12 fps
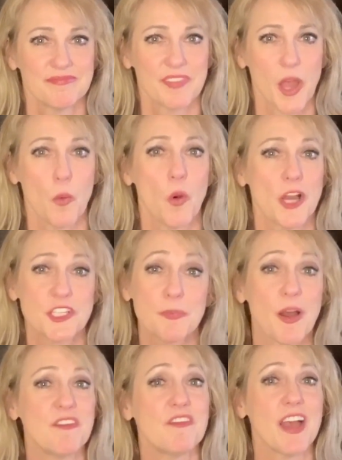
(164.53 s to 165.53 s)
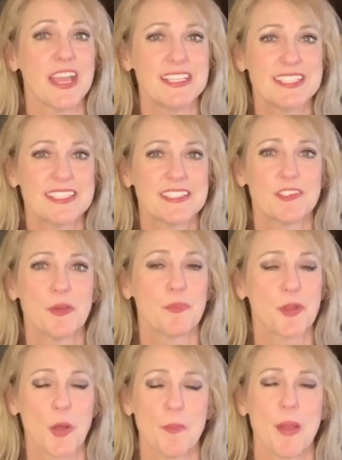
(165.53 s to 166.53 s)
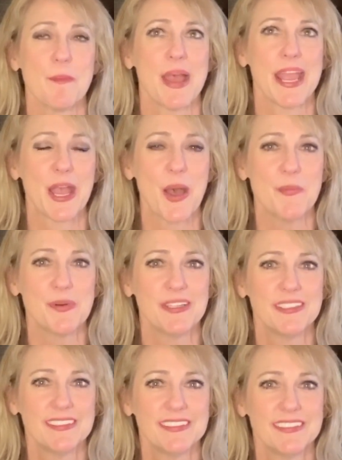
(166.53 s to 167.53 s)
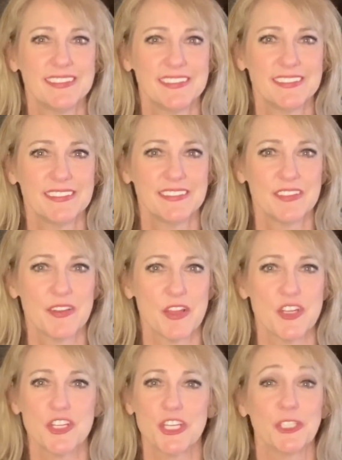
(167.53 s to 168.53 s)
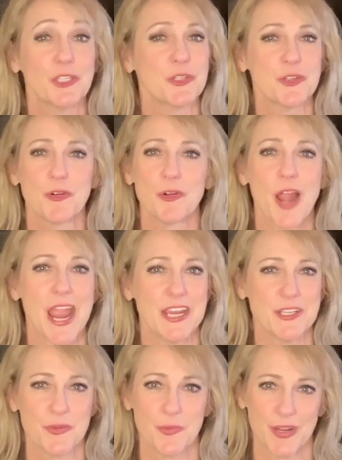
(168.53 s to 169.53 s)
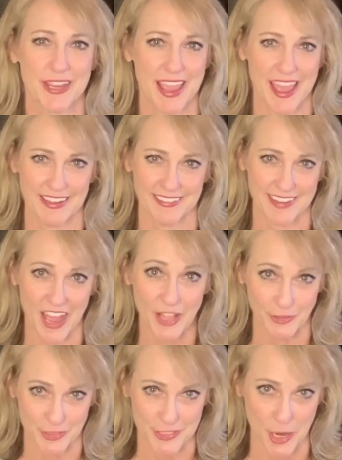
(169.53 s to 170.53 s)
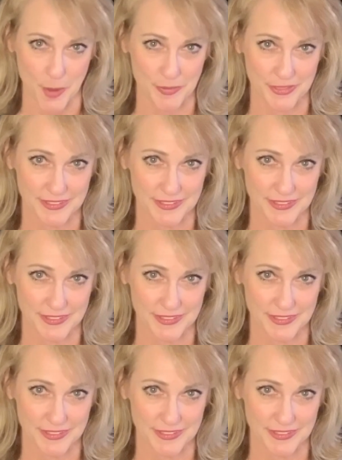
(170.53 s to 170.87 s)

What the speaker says: I washed my face, put on my makeup. She looked great when again I looked up.